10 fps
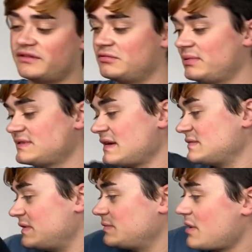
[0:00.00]
cute plus
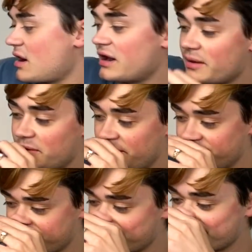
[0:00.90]
size. Makes my heart happy.
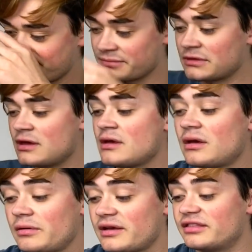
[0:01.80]

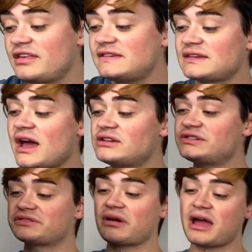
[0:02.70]
Okay, this I
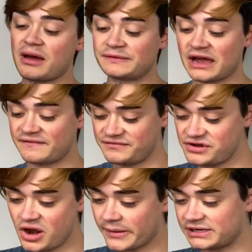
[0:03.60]
just grabbed. I have
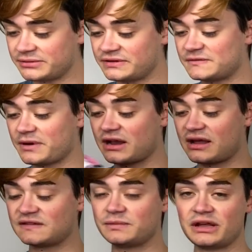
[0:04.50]
no idea what this brand
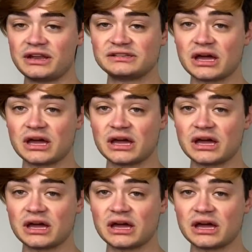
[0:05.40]
is, but it is